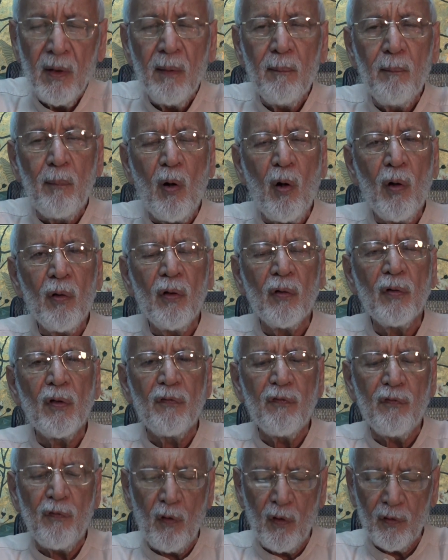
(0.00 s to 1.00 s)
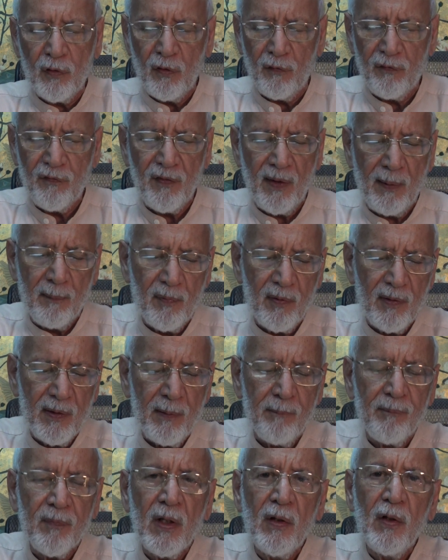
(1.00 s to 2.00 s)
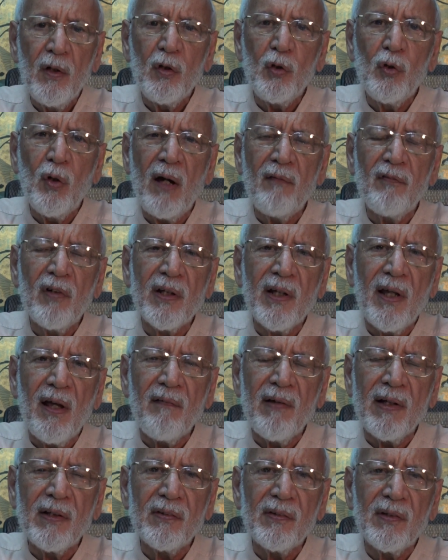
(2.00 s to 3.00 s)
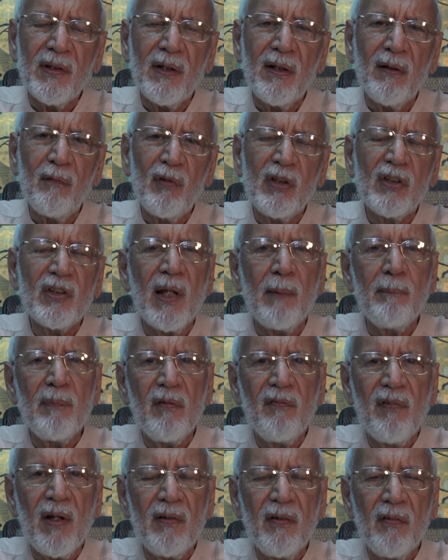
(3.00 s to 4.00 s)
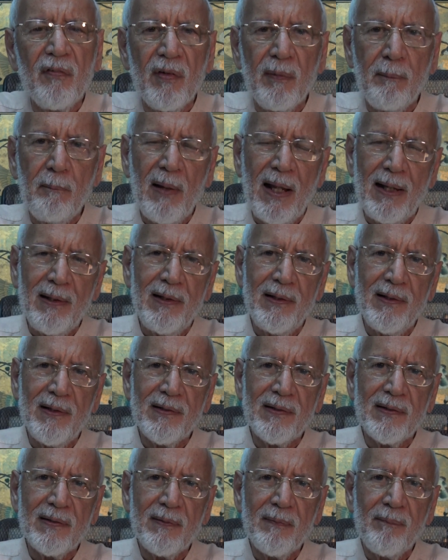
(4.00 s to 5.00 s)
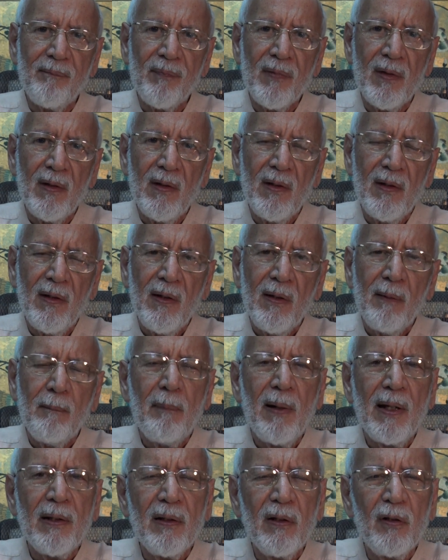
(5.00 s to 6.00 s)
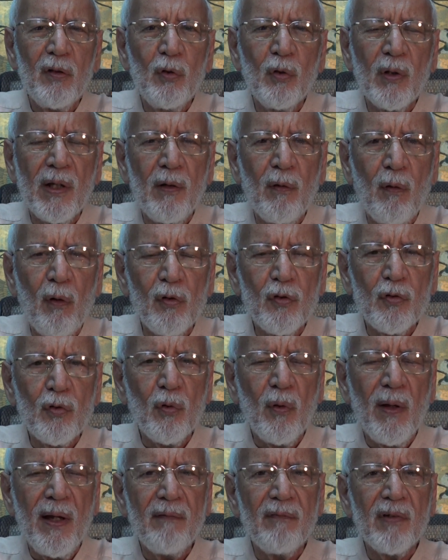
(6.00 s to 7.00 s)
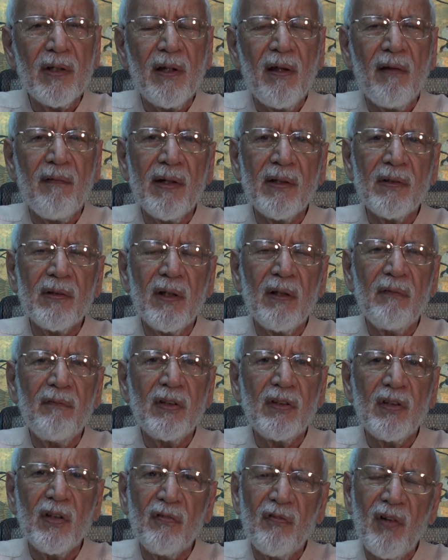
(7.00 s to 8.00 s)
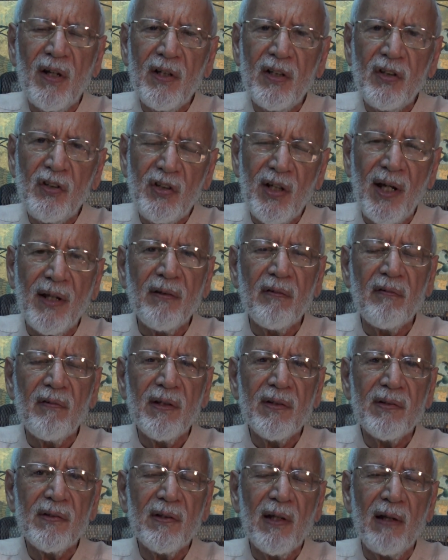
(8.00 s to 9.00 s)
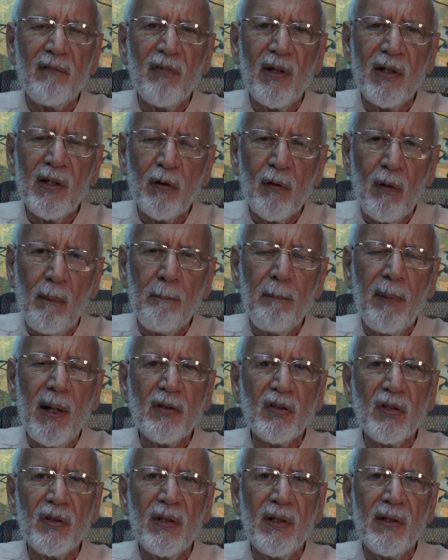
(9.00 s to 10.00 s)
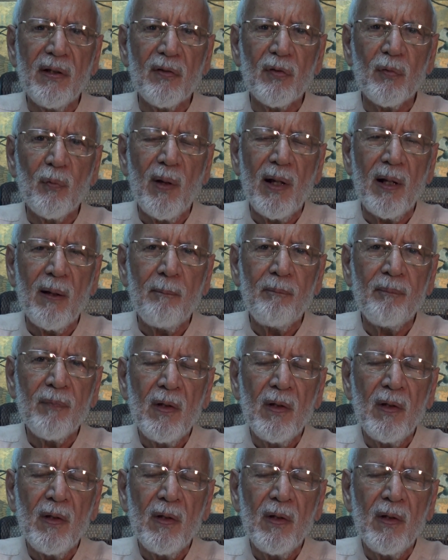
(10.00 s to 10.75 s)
Born on the 4th of February, you have a character which can be very rebellious. But you can also have a character which is very generous and very compassionate as well.